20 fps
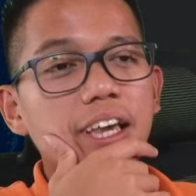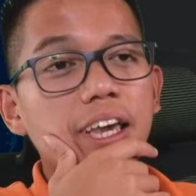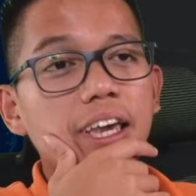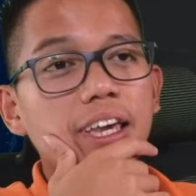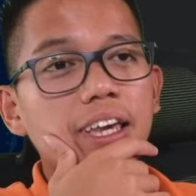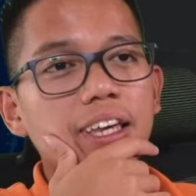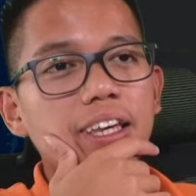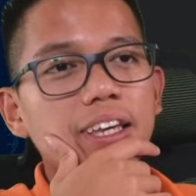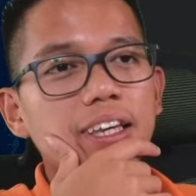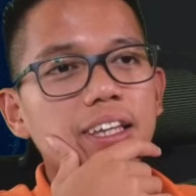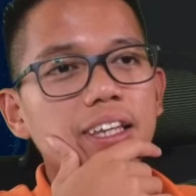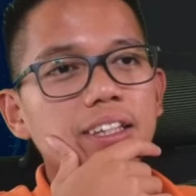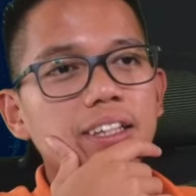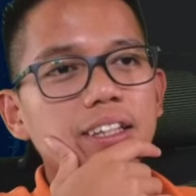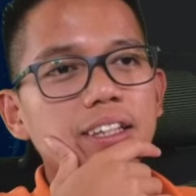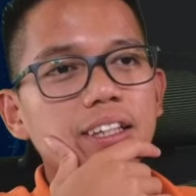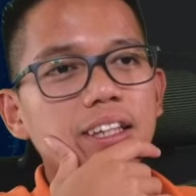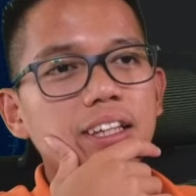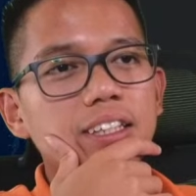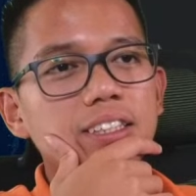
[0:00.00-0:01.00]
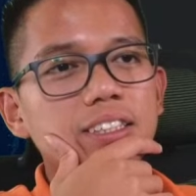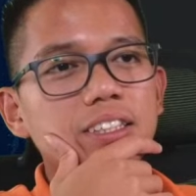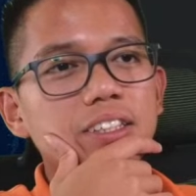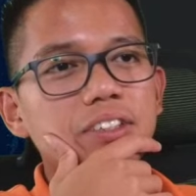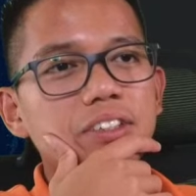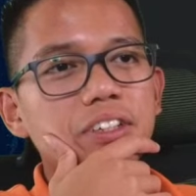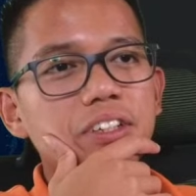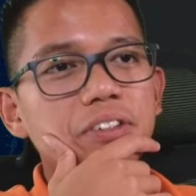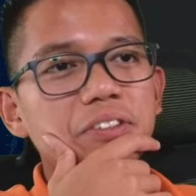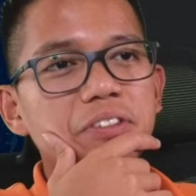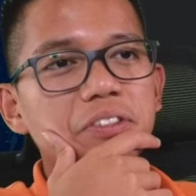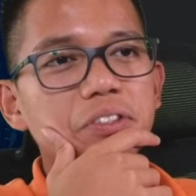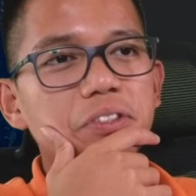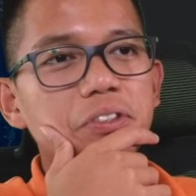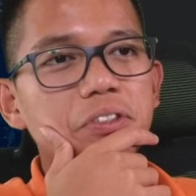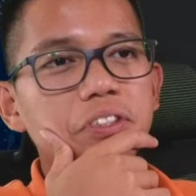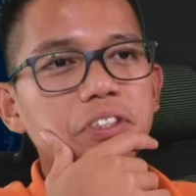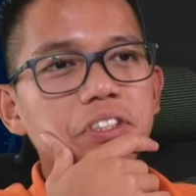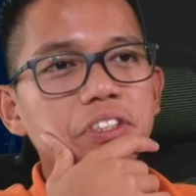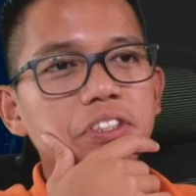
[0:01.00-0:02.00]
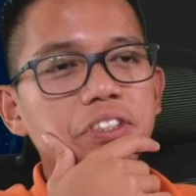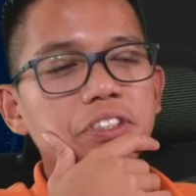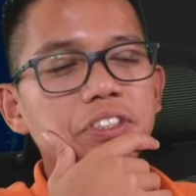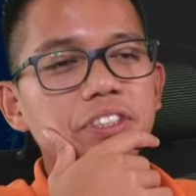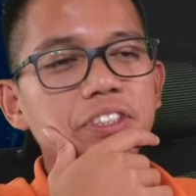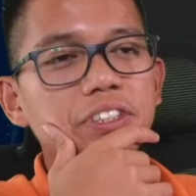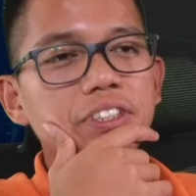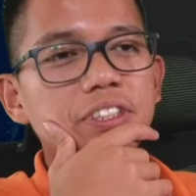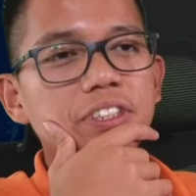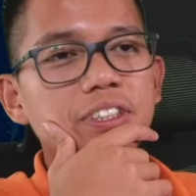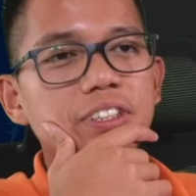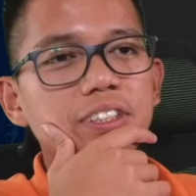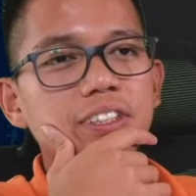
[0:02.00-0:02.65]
and less than or equal to 100,